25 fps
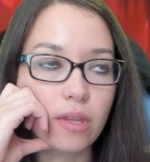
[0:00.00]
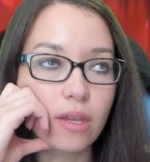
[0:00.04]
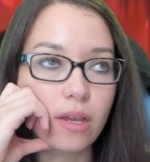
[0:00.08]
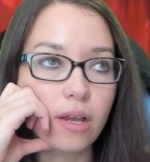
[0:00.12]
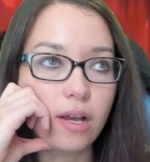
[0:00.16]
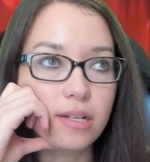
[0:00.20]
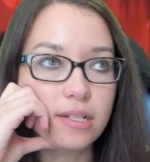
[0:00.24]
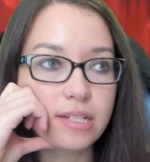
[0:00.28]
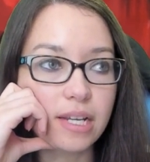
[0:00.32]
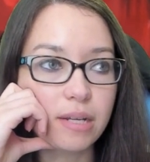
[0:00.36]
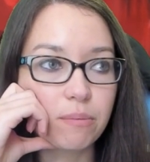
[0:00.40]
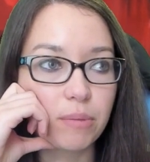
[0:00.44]

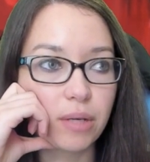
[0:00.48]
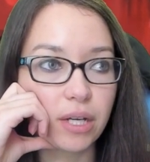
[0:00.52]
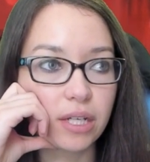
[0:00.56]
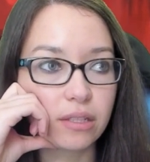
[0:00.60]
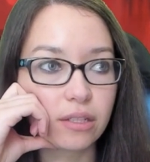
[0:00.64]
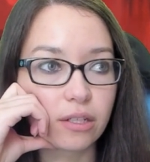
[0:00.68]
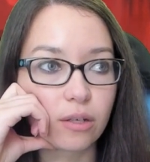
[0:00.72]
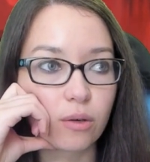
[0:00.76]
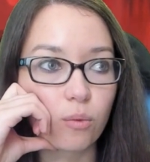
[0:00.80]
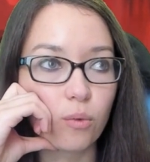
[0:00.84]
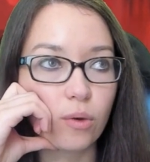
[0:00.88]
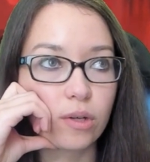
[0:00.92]
Undead
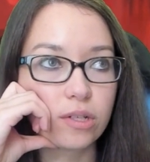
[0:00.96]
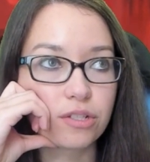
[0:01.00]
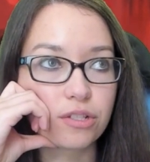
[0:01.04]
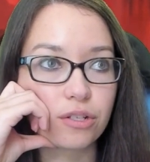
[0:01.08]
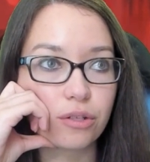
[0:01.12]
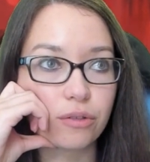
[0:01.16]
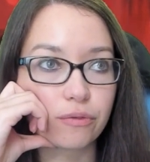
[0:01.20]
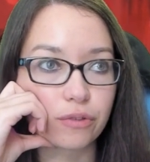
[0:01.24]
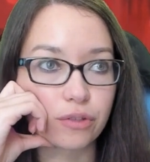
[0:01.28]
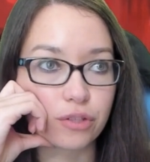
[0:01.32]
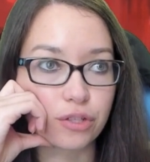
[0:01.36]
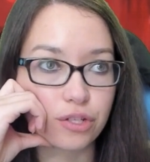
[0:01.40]
Butler,
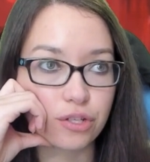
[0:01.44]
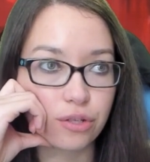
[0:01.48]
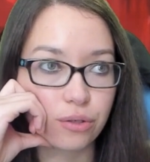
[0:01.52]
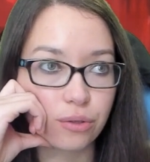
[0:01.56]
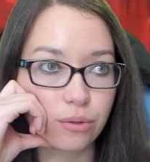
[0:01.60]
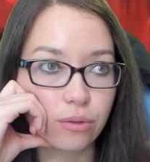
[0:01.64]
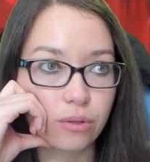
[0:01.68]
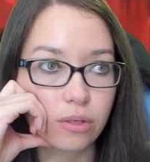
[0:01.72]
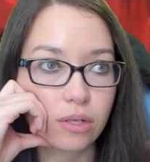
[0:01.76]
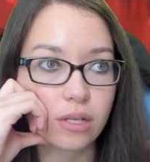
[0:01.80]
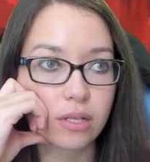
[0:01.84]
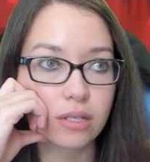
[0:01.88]
1/2 for
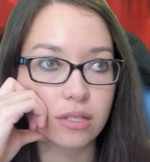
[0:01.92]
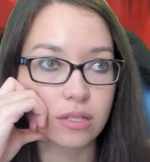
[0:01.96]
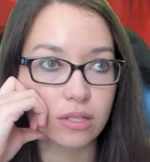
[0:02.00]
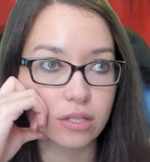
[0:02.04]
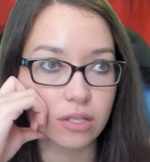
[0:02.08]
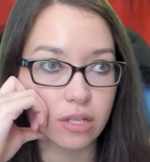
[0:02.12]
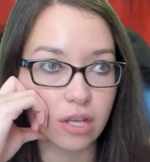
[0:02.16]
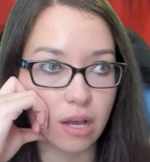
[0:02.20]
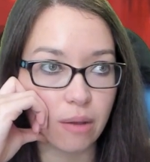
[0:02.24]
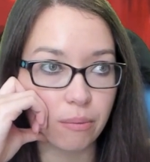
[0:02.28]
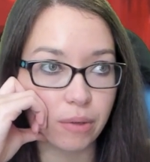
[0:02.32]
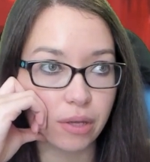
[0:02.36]
2,
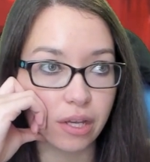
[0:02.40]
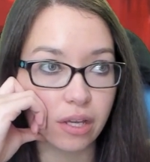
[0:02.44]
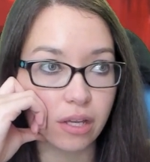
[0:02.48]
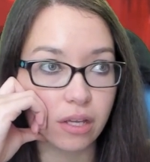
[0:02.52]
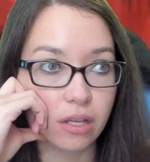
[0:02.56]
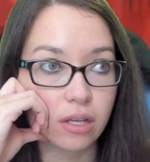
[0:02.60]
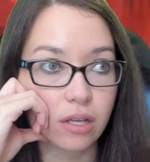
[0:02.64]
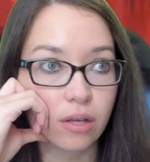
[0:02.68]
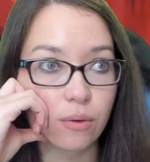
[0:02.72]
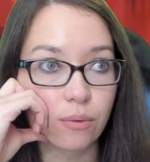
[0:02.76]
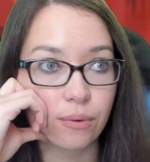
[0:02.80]
zombie.